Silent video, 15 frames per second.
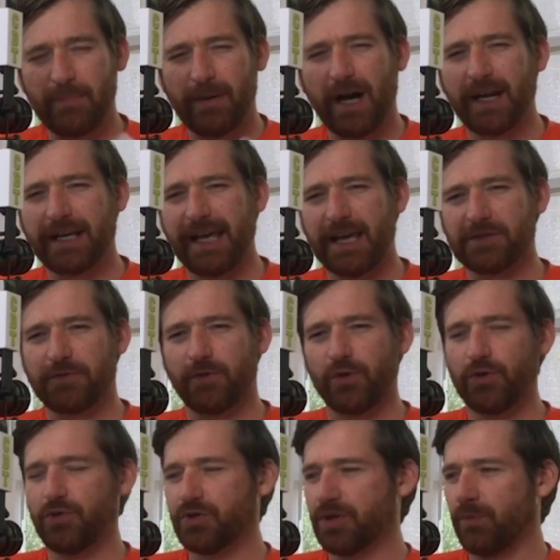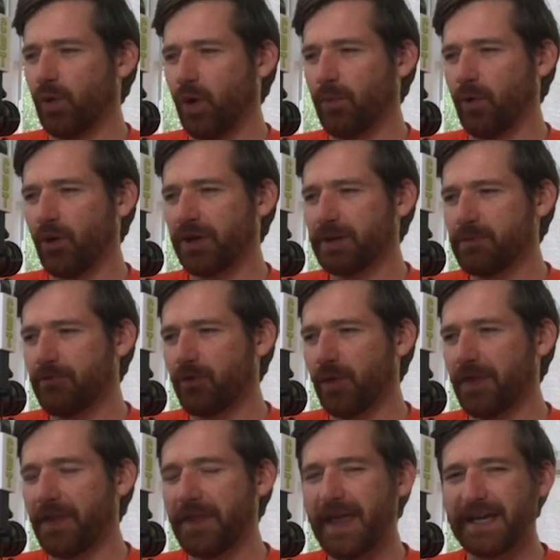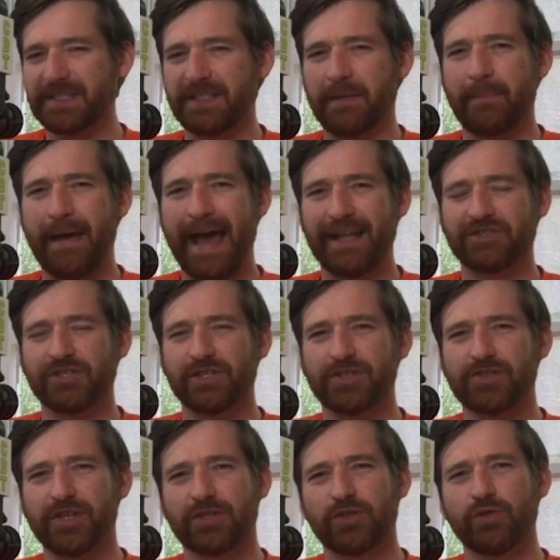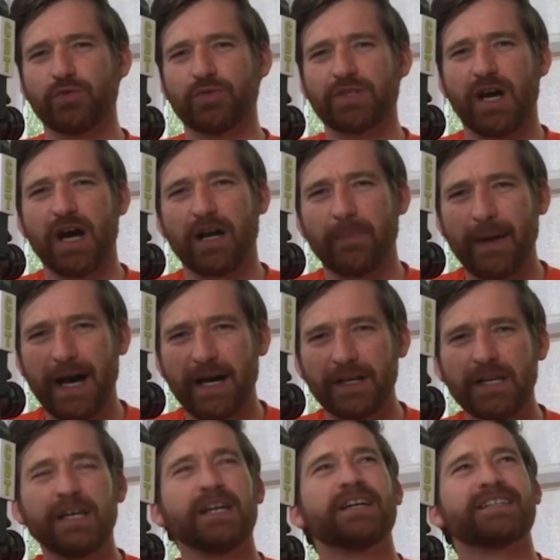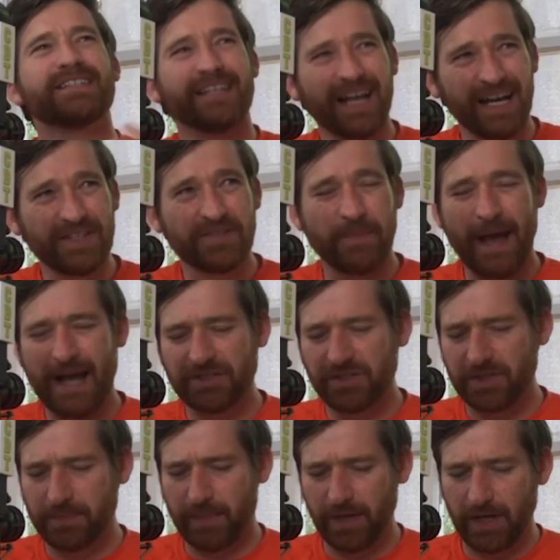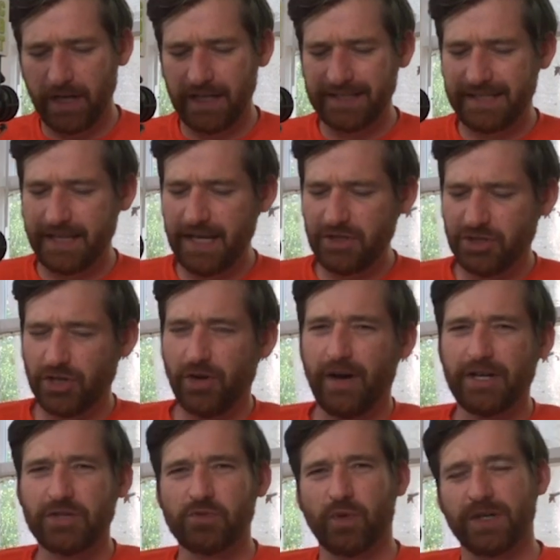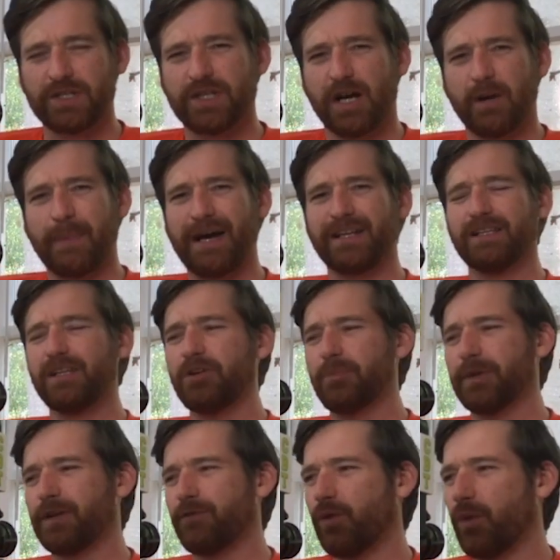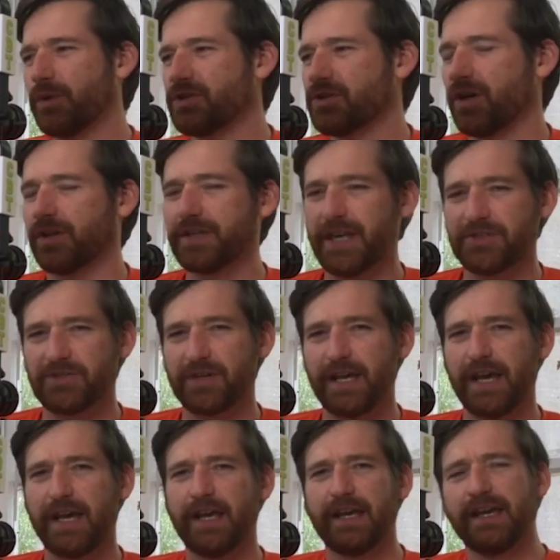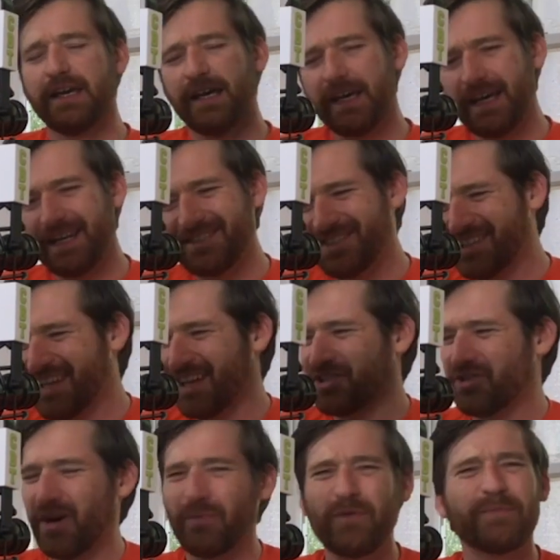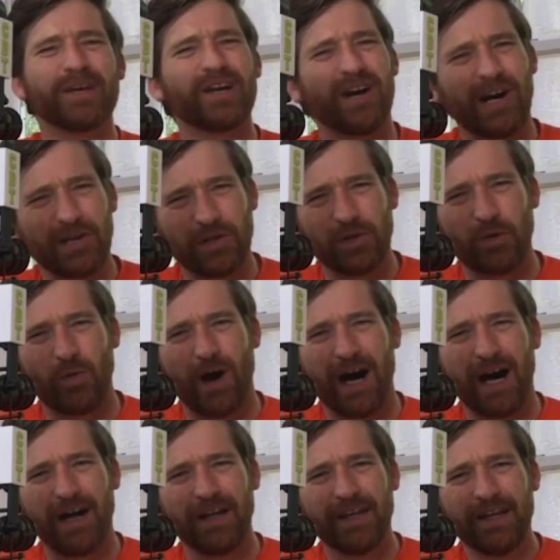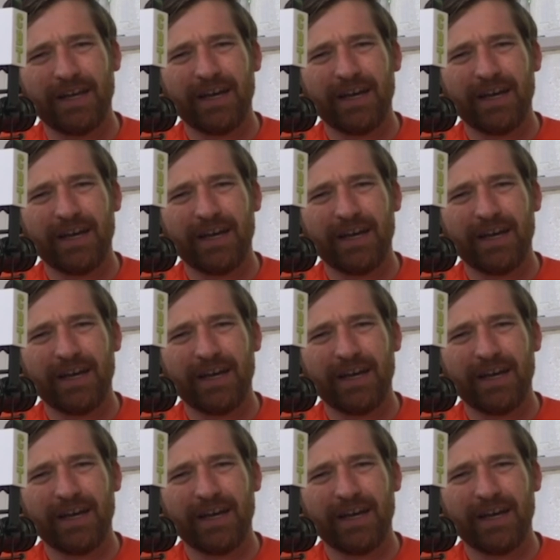a podcast for you tomorrow morning before the next matches to talk about tonight's matches. But in today's show, I just want to talk about a little bit of what we saw yesterday and just catch you up. We've been gone a little while.